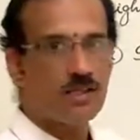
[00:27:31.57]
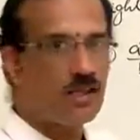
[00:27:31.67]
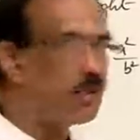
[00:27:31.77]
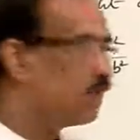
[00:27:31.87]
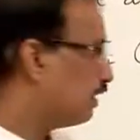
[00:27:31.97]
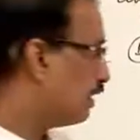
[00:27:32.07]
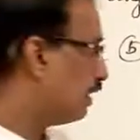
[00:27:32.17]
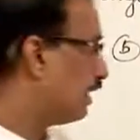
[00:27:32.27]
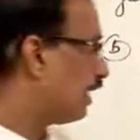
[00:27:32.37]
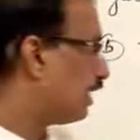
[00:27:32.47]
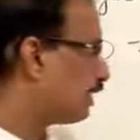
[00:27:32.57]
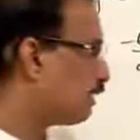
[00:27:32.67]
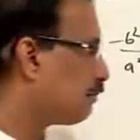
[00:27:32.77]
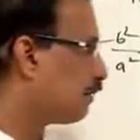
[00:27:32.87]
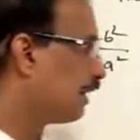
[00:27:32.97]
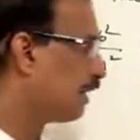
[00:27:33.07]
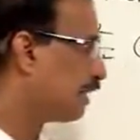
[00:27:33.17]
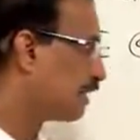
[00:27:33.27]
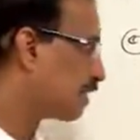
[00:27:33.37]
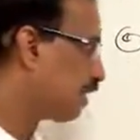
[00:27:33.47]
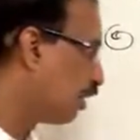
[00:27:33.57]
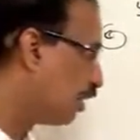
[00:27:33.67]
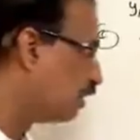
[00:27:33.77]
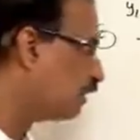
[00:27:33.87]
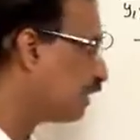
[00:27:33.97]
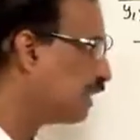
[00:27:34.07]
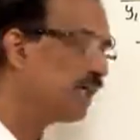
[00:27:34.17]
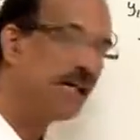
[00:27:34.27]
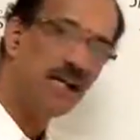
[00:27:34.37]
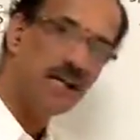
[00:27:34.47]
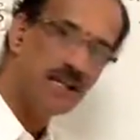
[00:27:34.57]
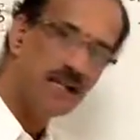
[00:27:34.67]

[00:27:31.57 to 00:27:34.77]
there that point is on the ellipse,